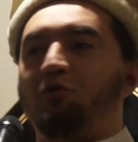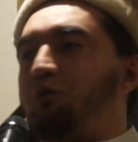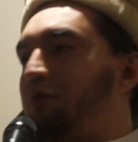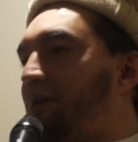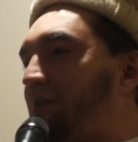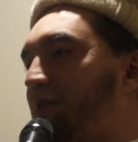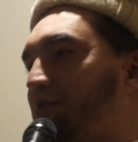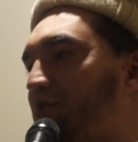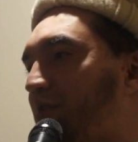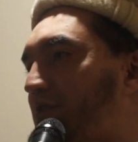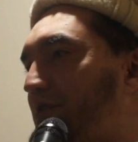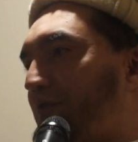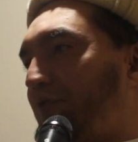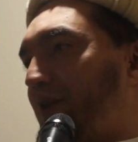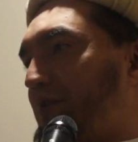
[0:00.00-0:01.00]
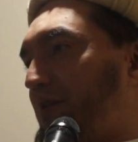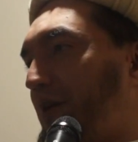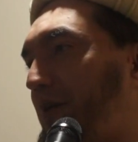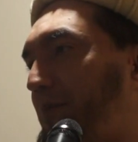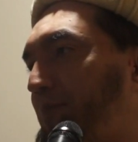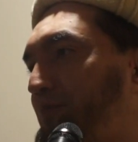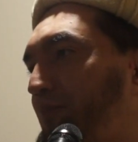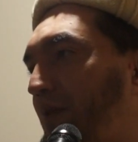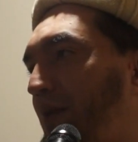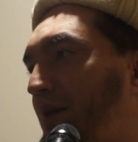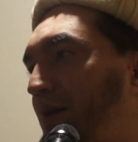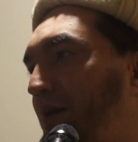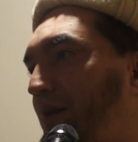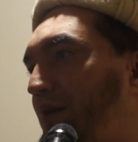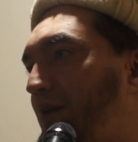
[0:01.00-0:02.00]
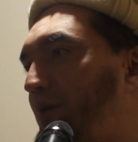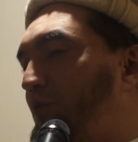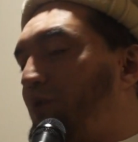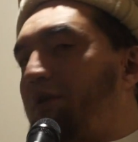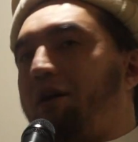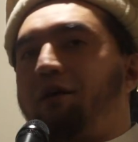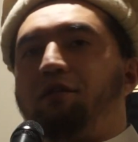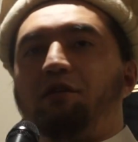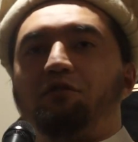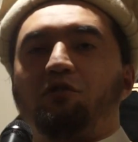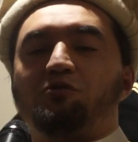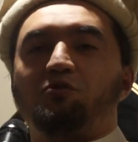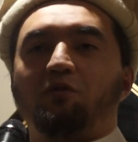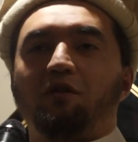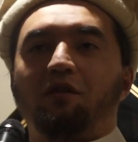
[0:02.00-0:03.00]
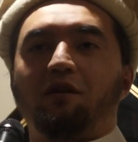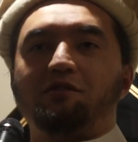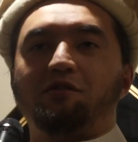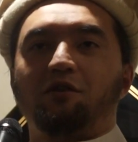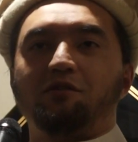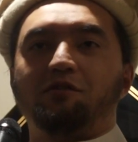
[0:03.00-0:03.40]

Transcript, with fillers: You will not exhaust the Fatiha. In one hadith Rasulullah